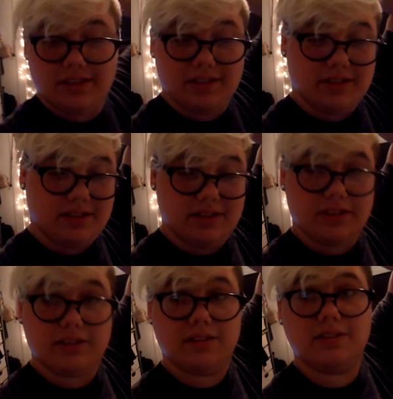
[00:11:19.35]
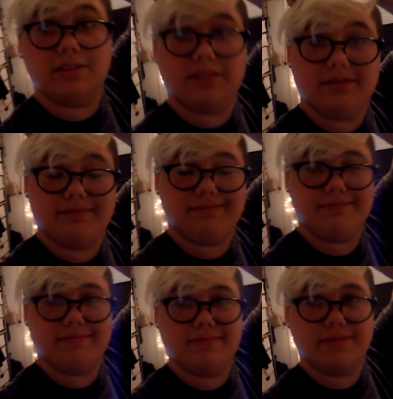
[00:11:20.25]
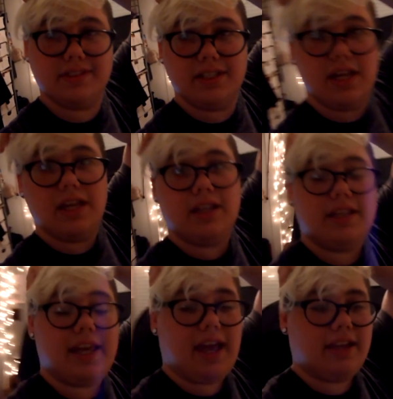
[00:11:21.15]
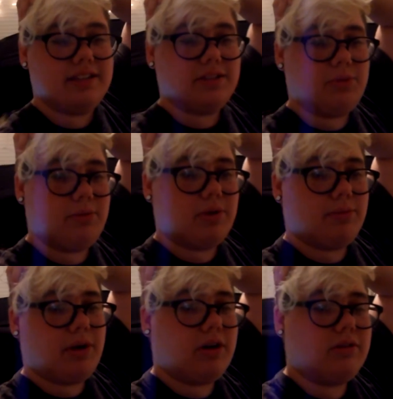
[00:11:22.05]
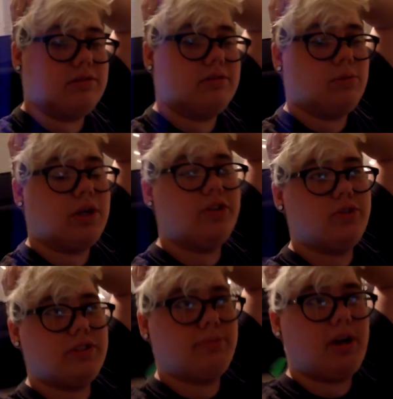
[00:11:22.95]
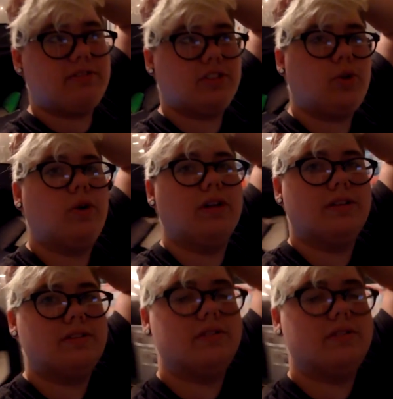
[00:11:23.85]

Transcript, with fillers: do. Literally, I'm in Wilmore tomorrow. Yeah, he's in Wilmore tomorrow. What are you doing tomorrow after school?